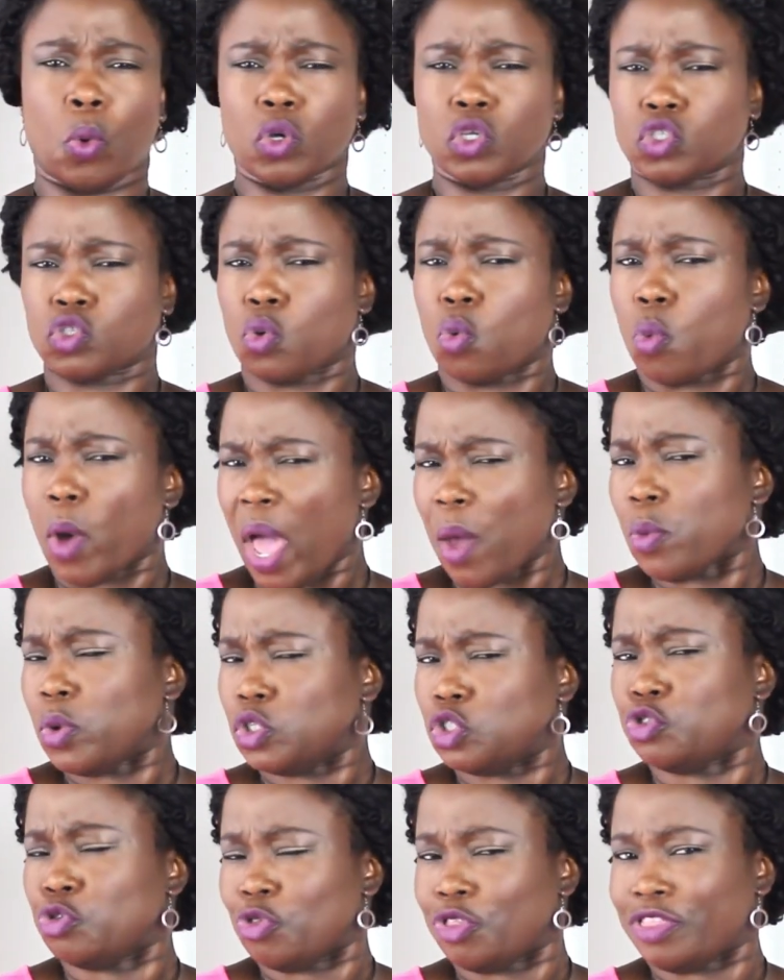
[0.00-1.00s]
So why
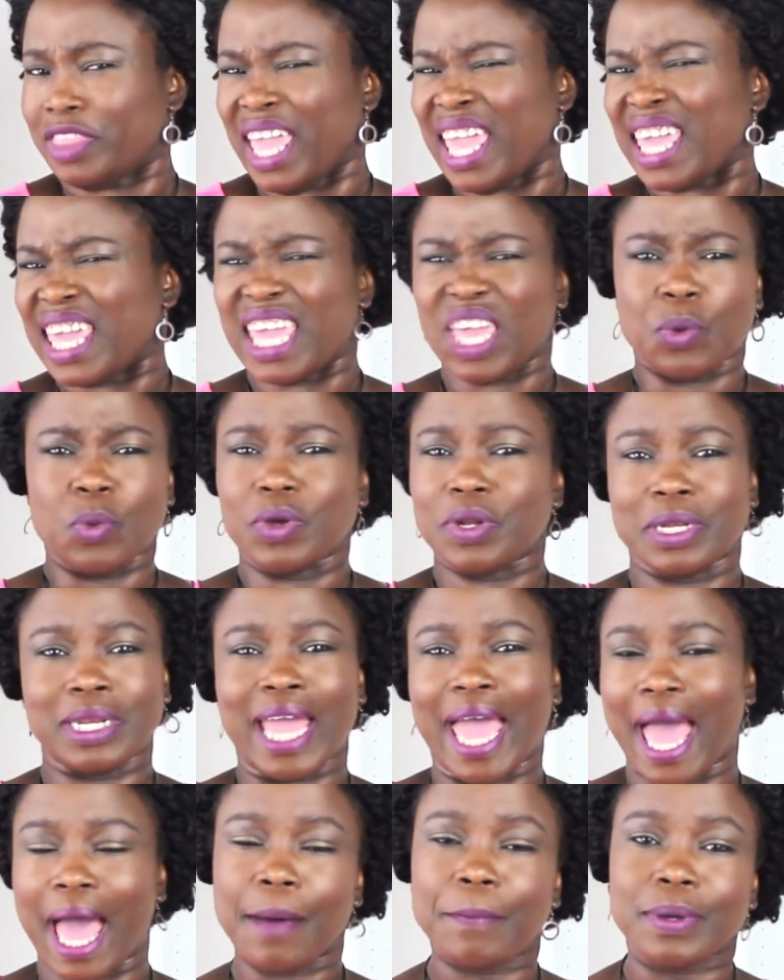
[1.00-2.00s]
would you think it wouldn't
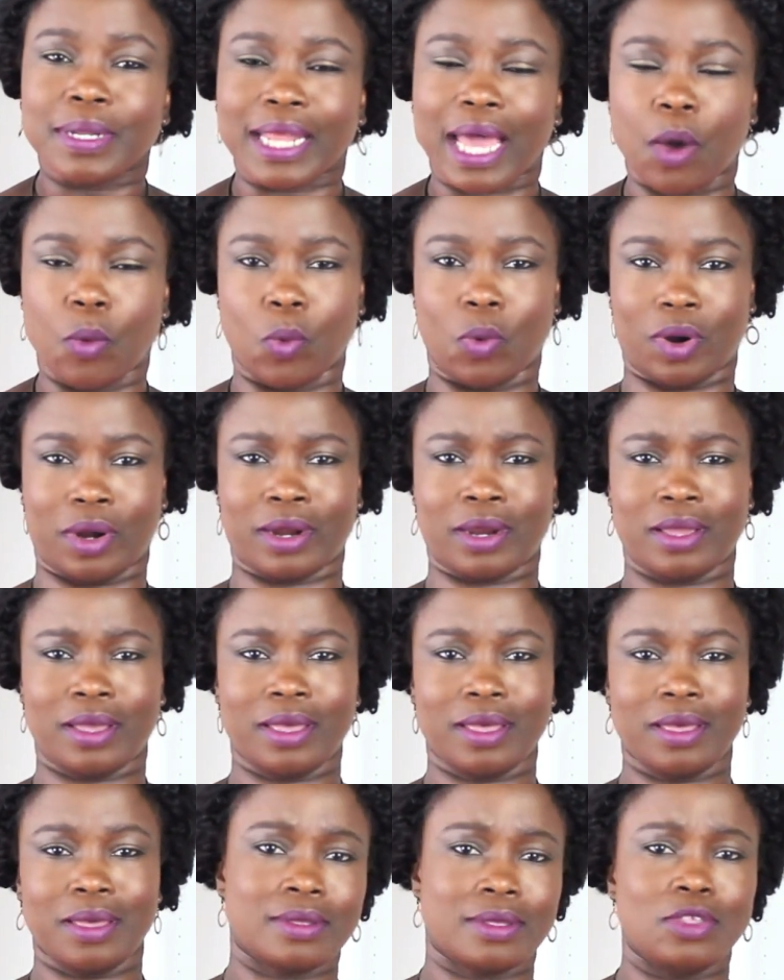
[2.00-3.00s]
happen at work?
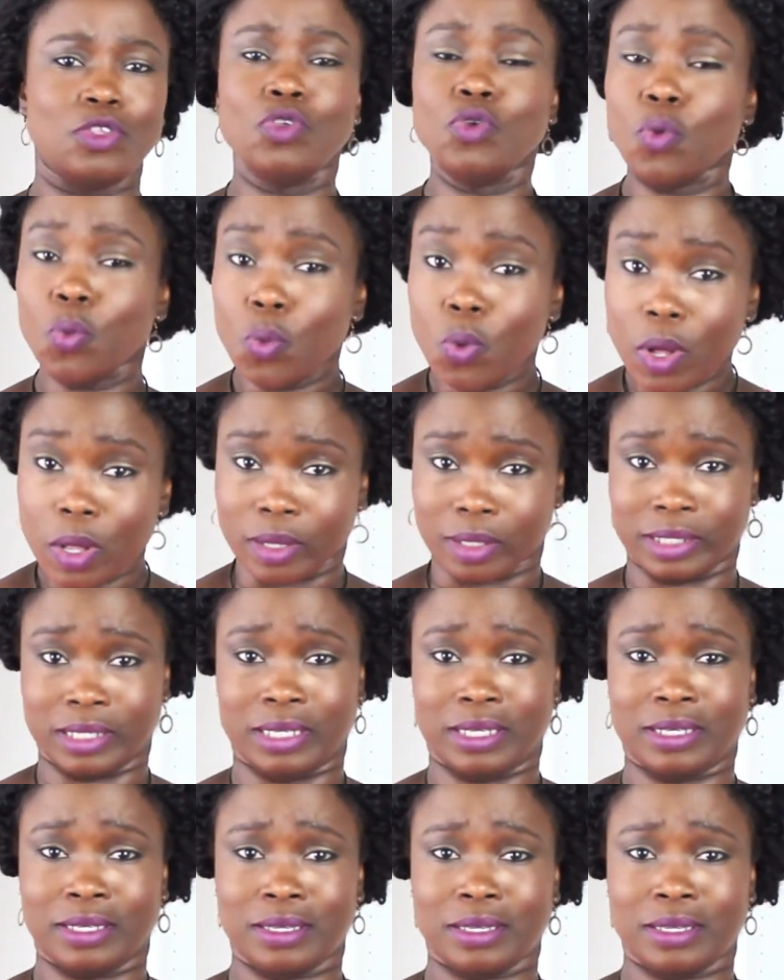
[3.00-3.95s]
You would.